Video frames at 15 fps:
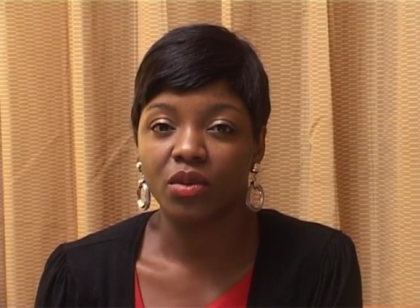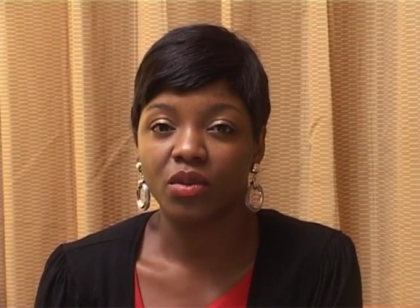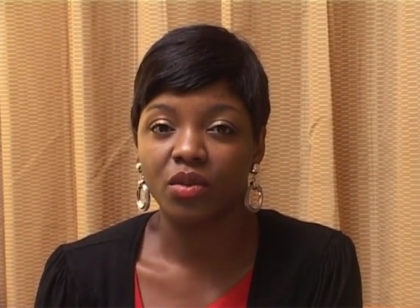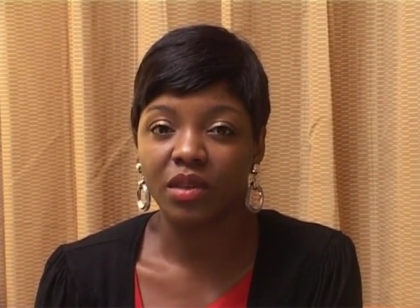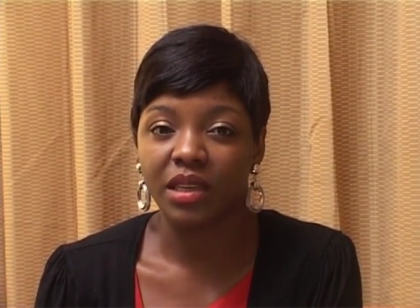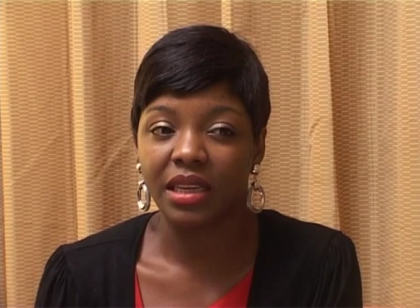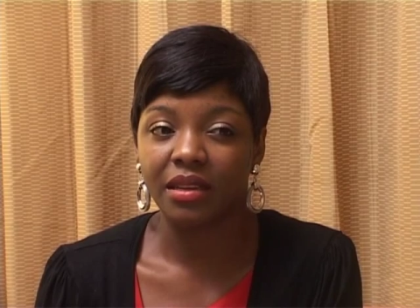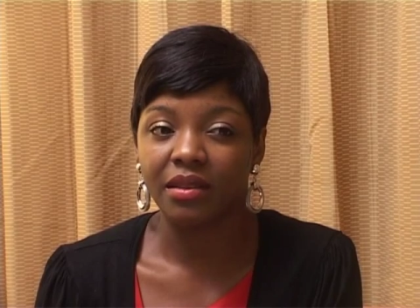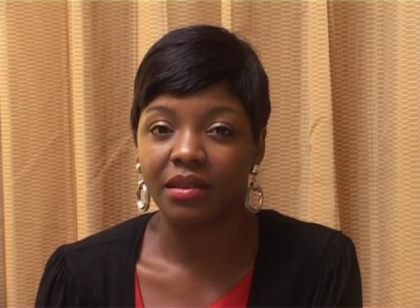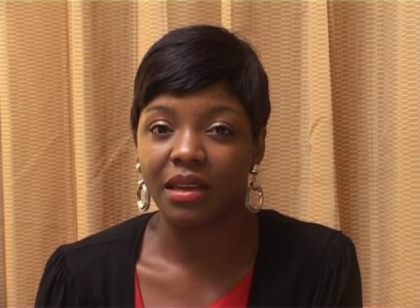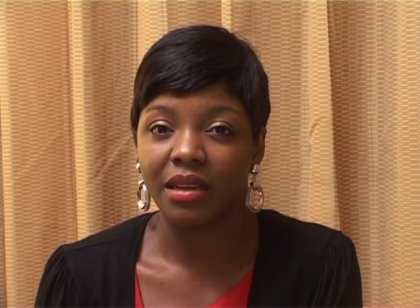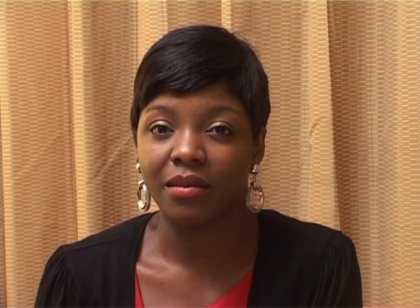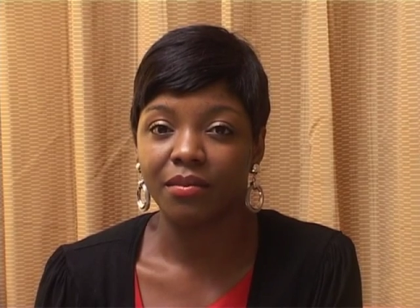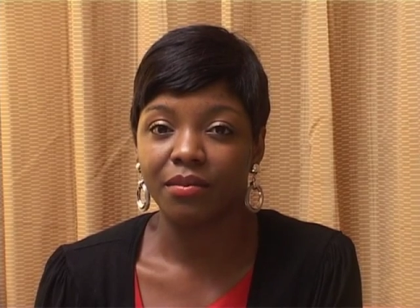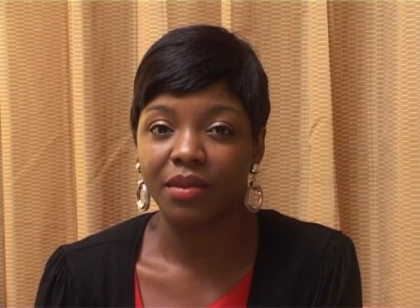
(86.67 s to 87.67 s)
students
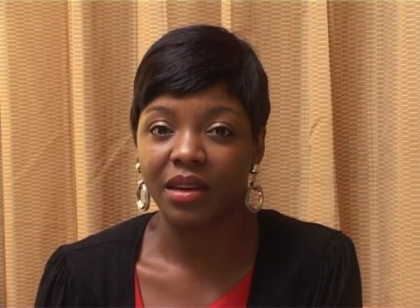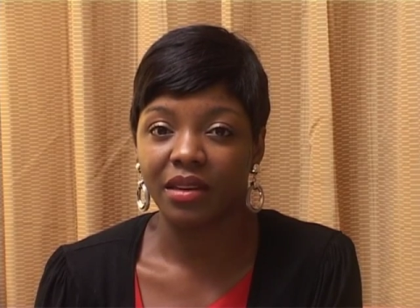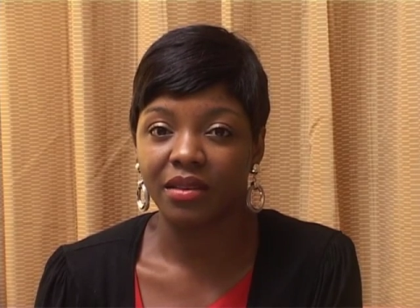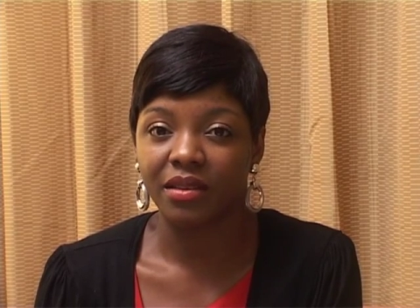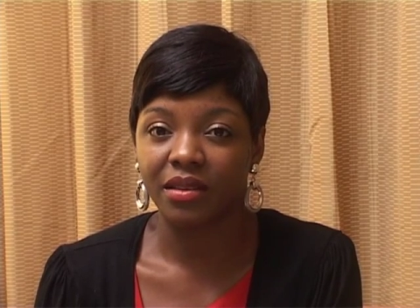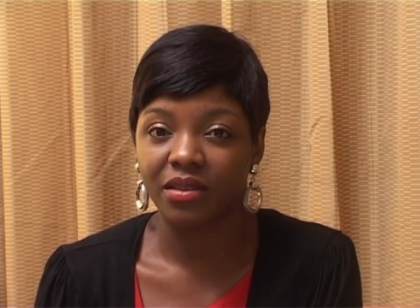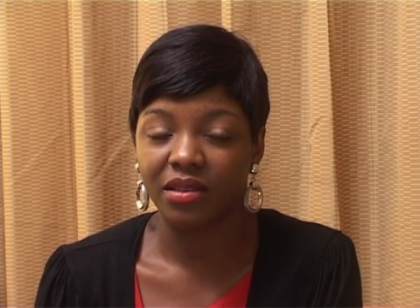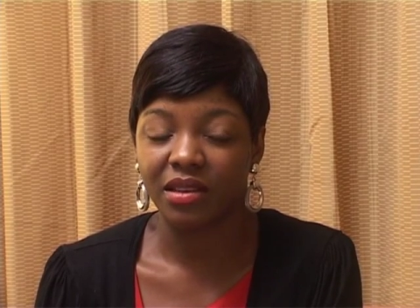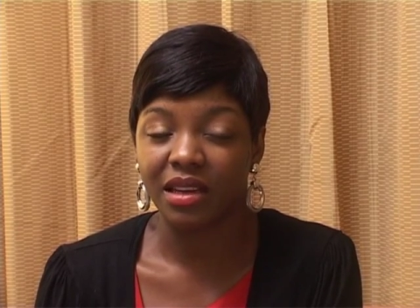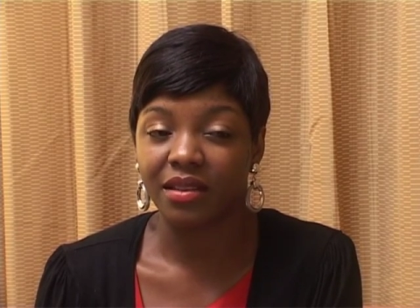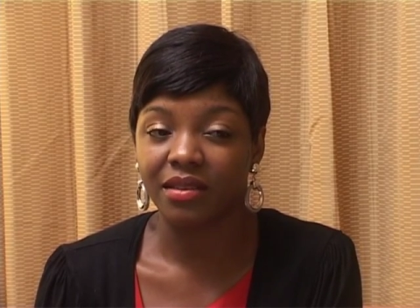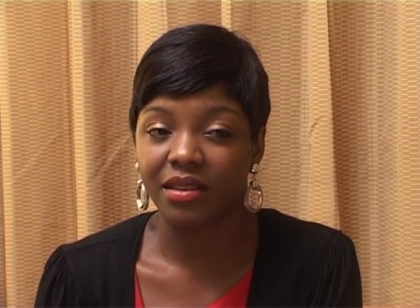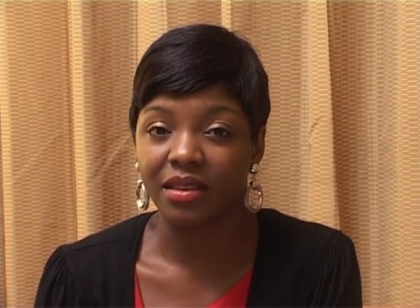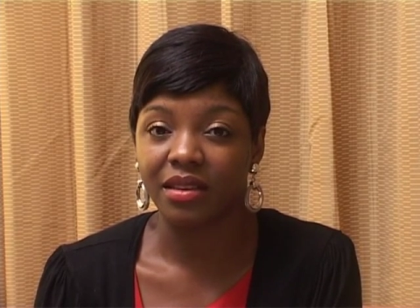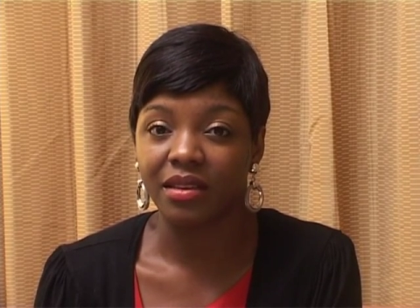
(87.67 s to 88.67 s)
and
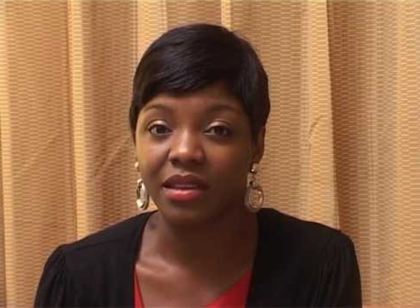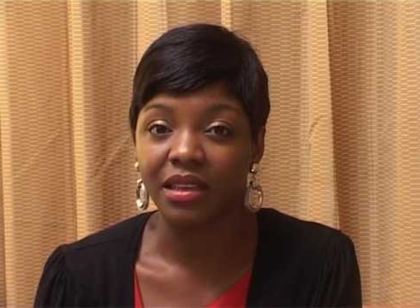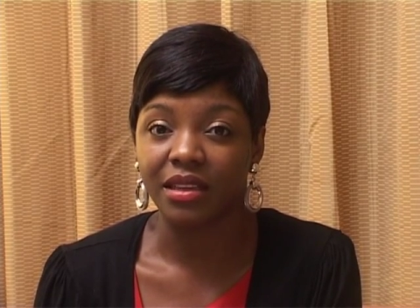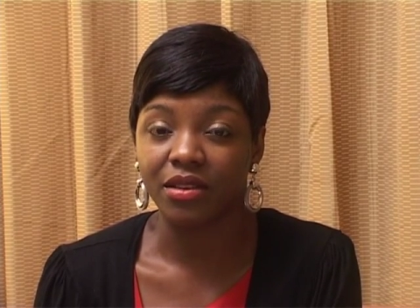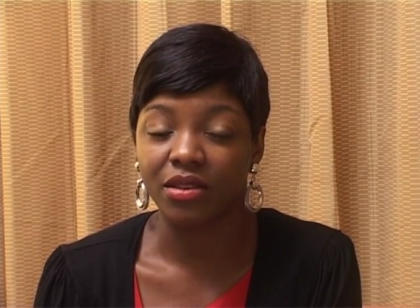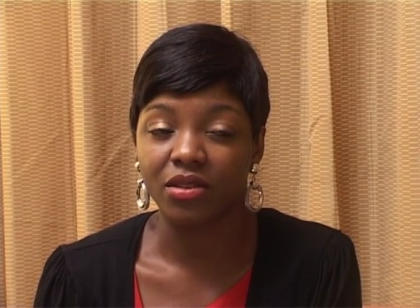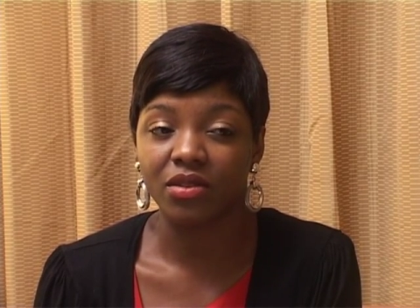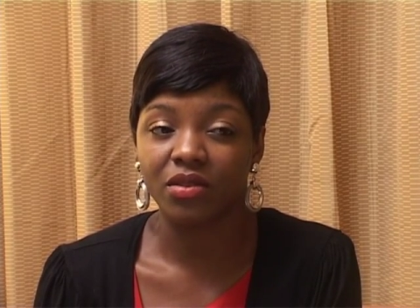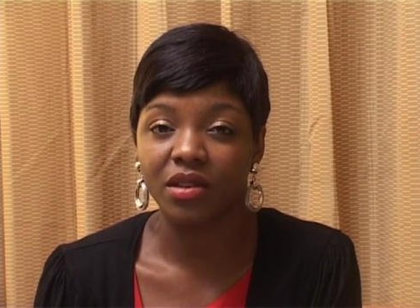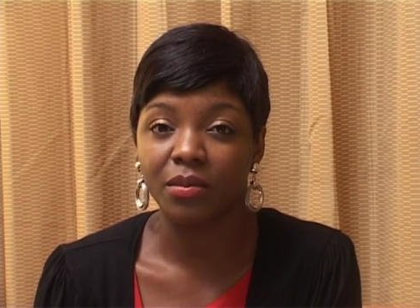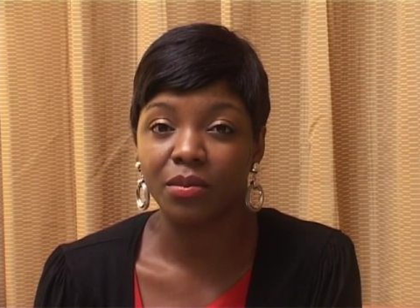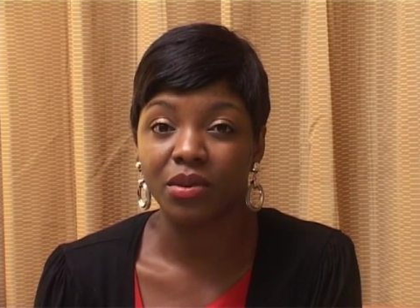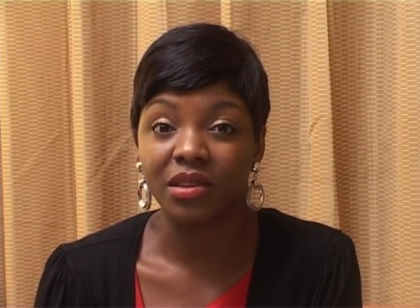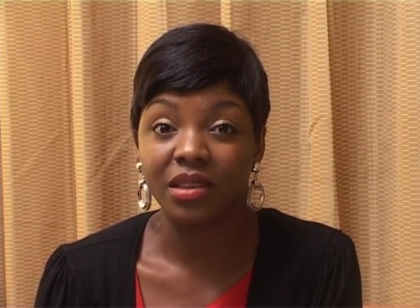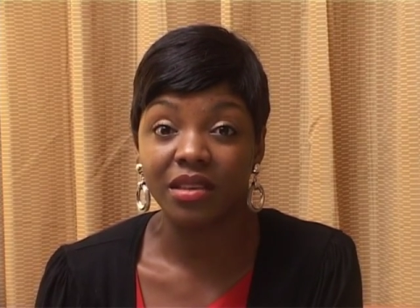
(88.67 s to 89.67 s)
practitioners in the industry,
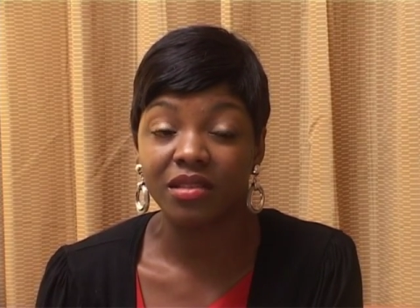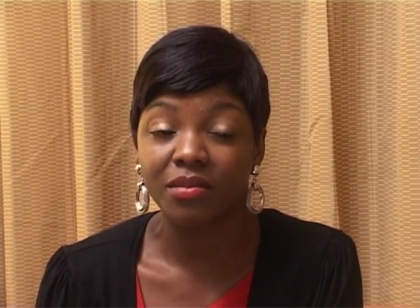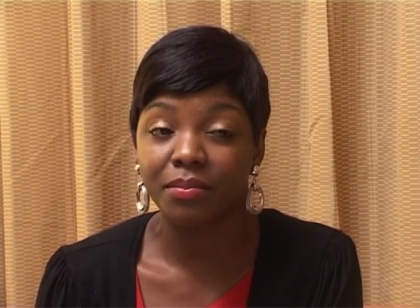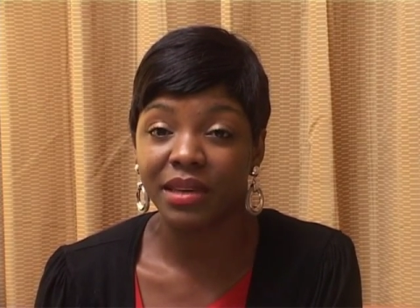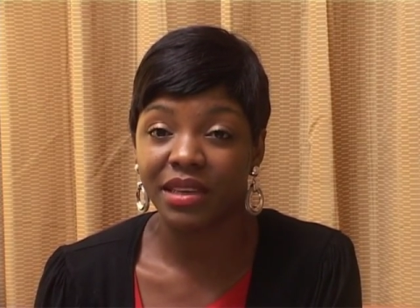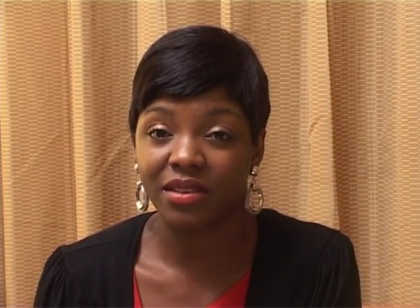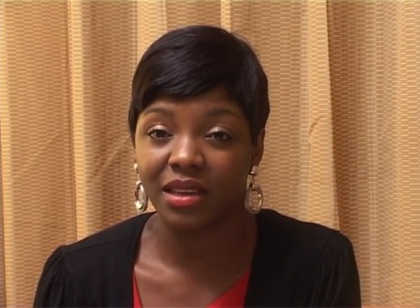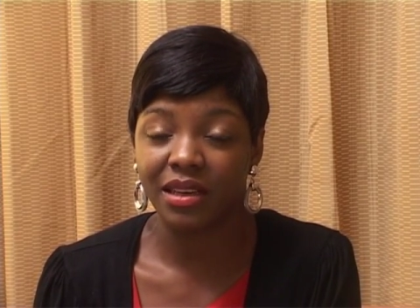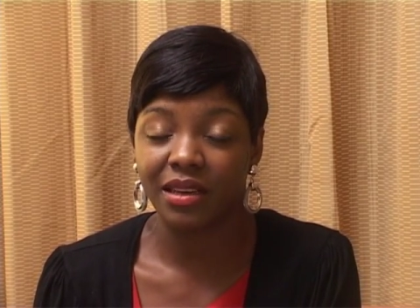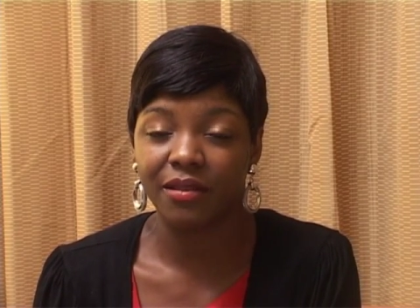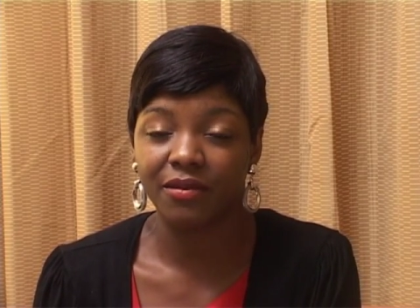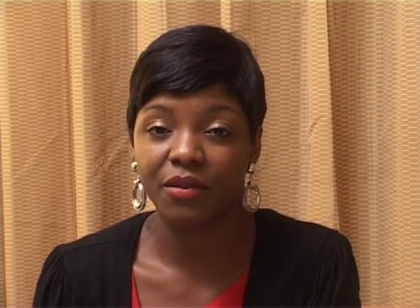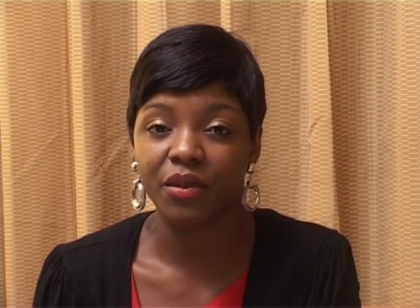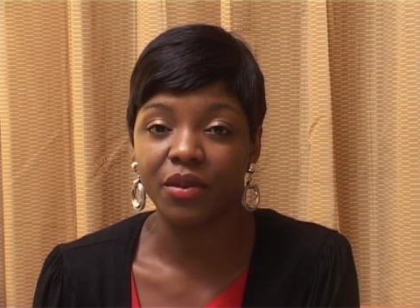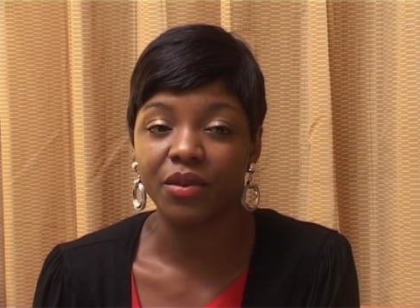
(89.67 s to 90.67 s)
but especially
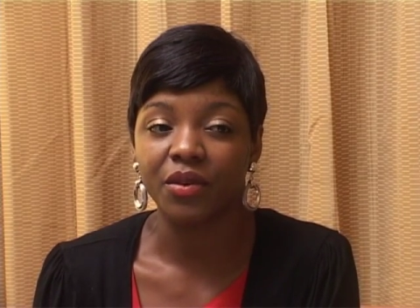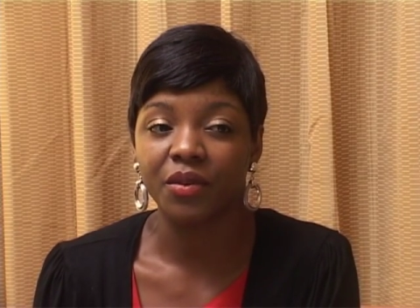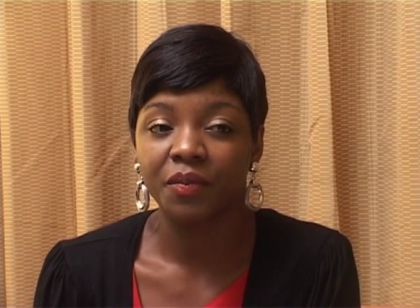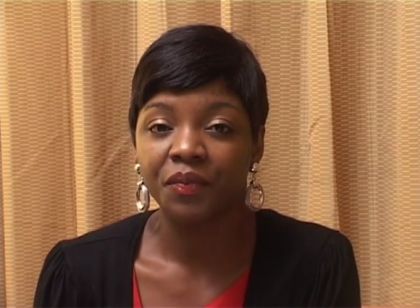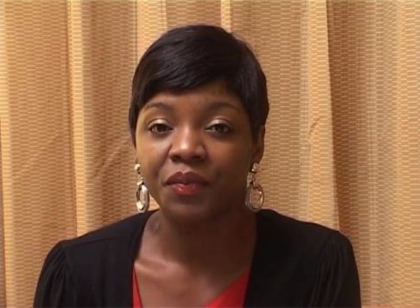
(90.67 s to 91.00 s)
for